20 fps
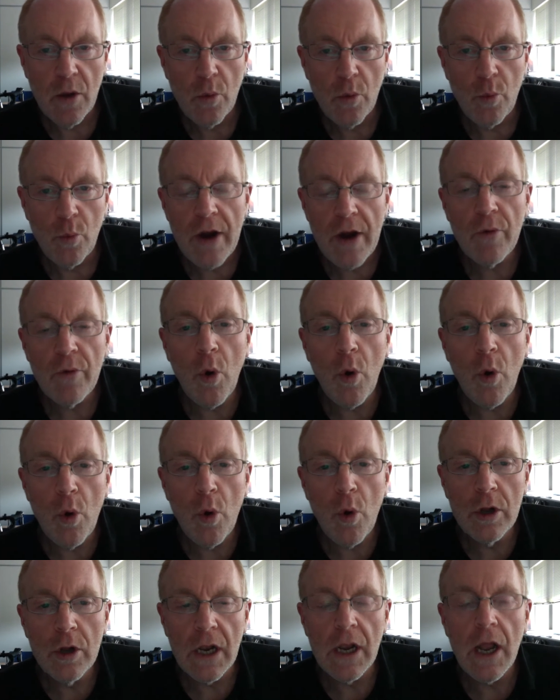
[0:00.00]
we're
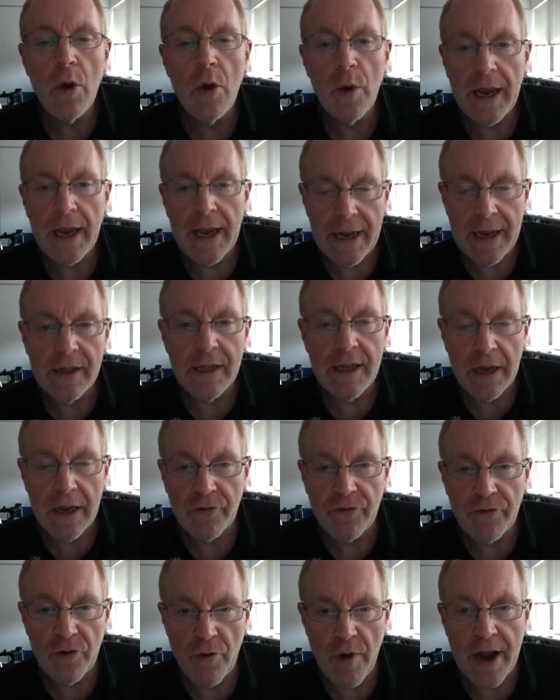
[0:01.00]
all glowing in the
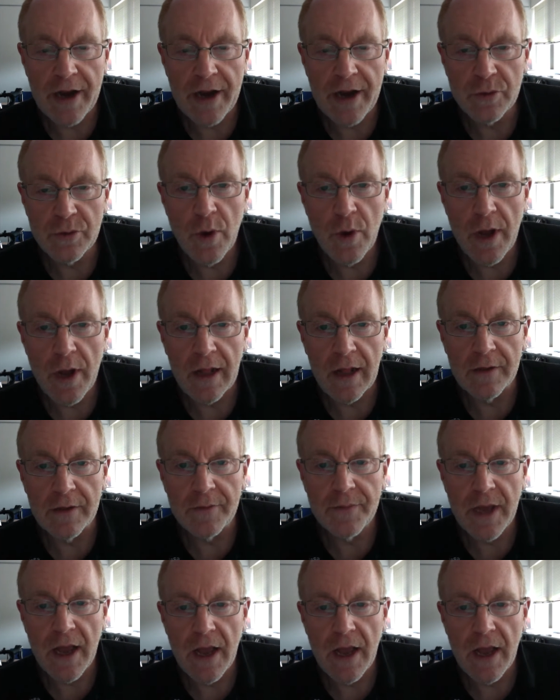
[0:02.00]
infrared as well.